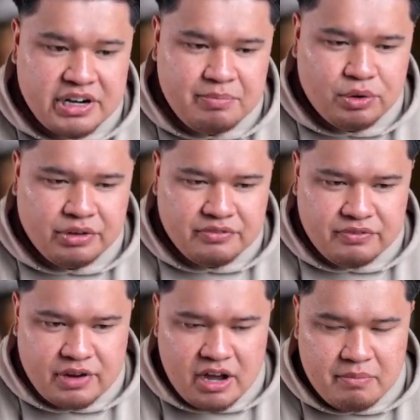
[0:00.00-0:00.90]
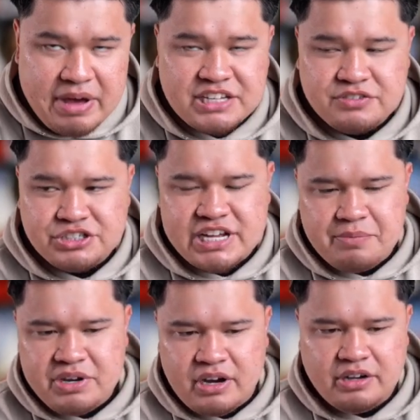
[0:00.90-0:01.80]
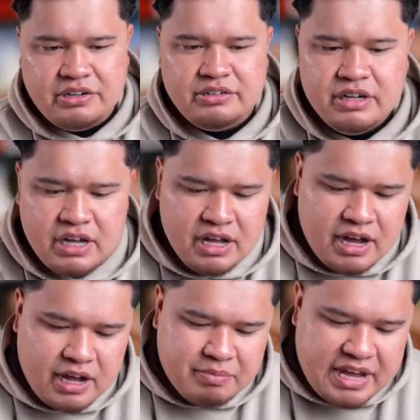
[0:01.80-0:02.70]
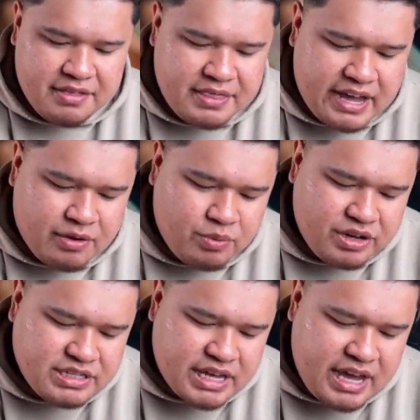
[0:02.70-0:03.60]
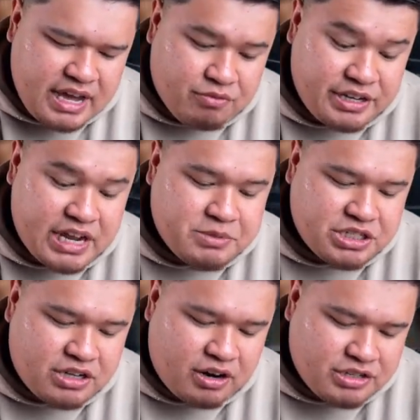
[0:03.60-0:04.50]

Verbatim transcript: pull a Max Verstappen auto, and that was a redemption card.